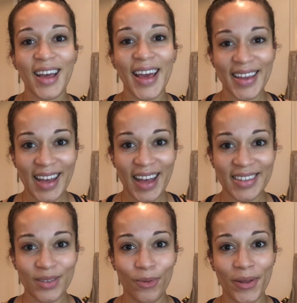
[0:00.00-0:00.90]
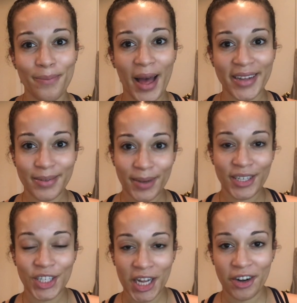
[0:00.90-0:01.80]
Hey guys, and welcome back to
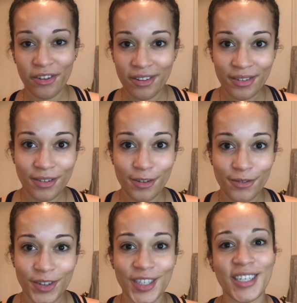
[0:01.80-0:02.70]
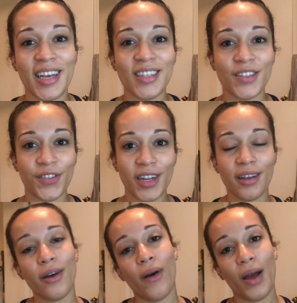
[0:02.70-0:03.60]
my channel. For today's
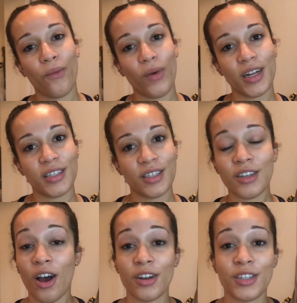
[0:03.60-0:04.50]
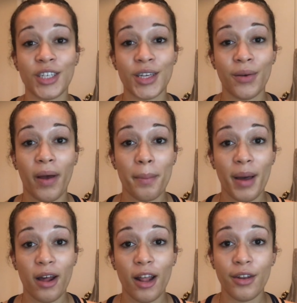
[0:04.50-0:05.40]
video, I wanted to talk to you
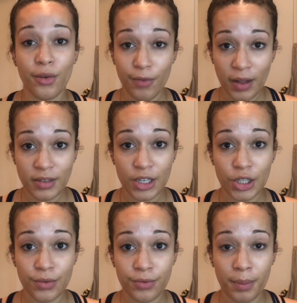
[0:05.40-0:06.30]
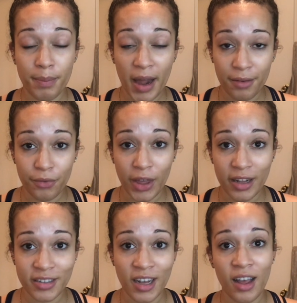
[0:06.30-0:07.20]
about a new foundation from
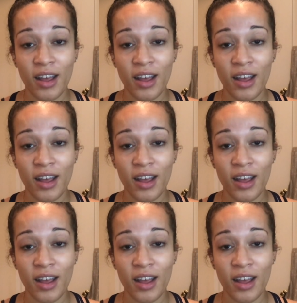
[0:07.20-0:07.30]
Benefit.